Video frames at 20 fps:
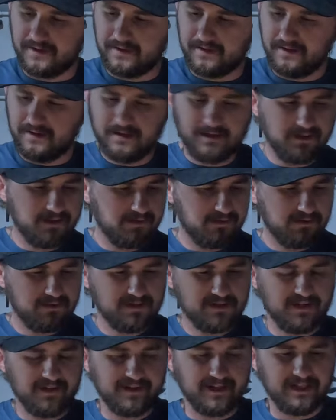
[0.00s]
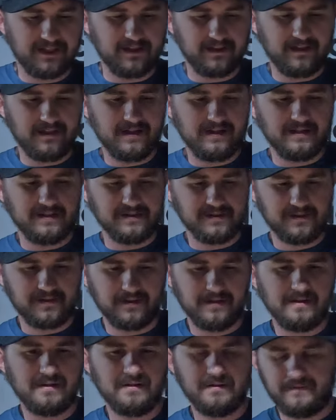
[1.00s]
done so that they can get an
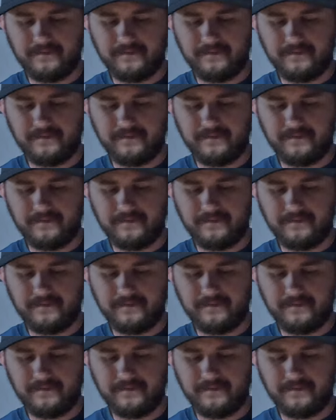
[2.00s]
insert.